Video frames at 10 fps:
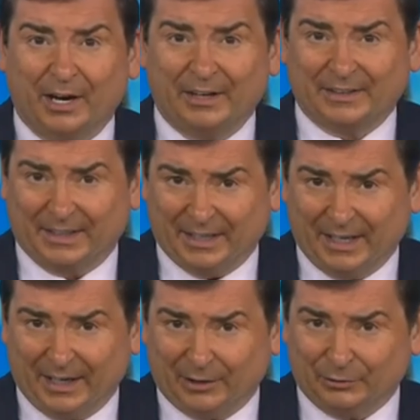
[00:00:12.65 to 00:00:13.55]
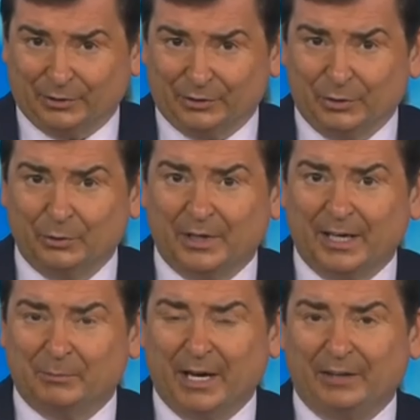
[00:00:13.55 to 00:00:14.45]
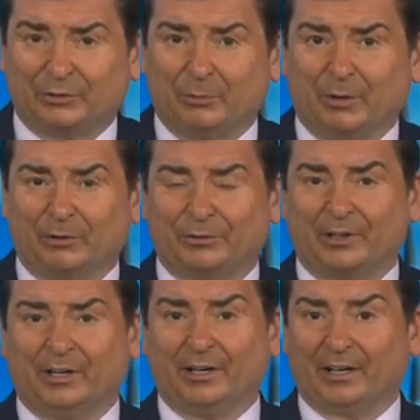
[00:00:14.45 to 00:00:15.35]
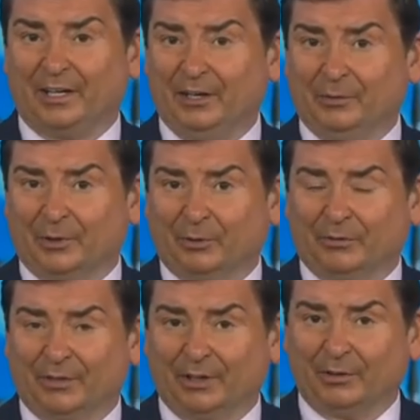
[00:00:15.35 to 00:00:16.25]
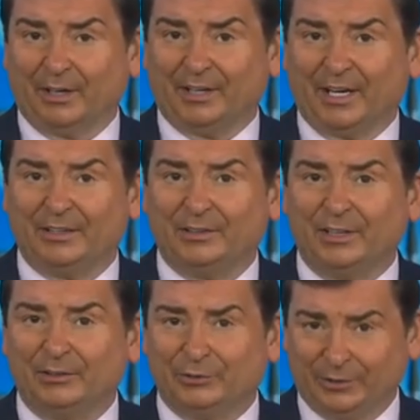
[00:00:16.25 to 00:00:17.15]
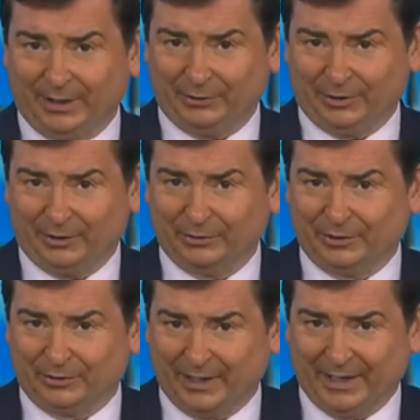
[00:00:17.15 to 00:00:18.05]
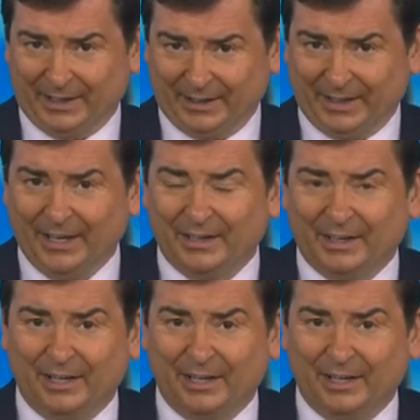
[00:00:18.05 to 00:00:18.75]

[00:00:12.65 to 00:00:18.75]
Cotton Nash, a UK basketball star and hero of the early 1960s, has died.